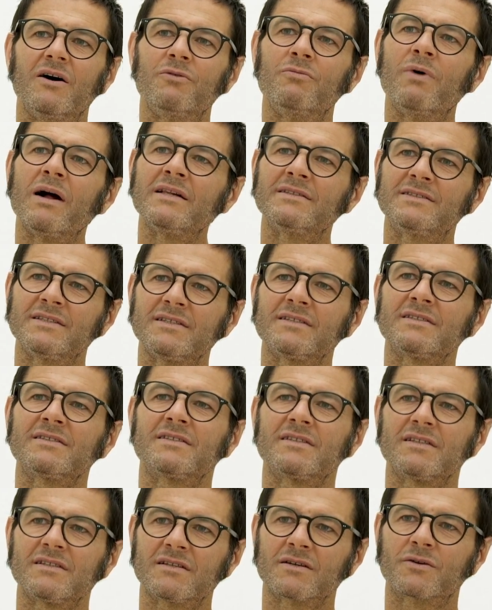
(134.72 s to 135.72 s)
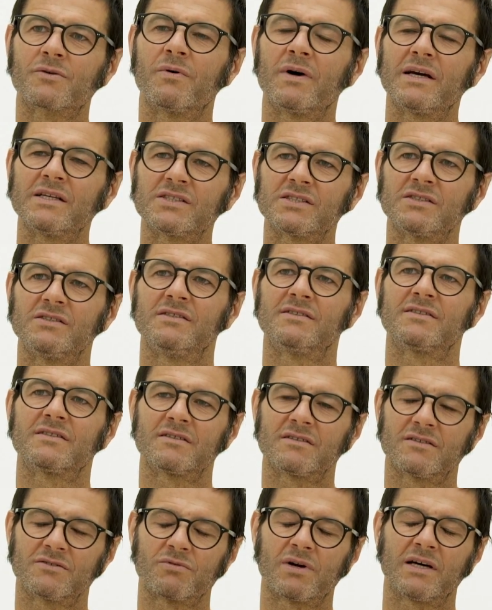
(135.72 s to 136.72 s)
well, the question
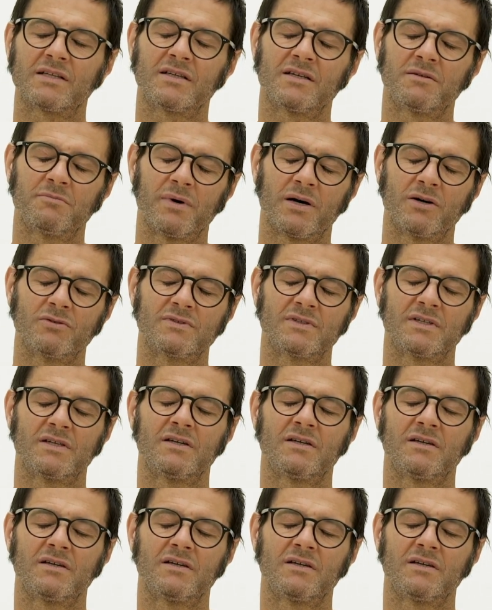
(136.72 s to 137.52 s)
is rather about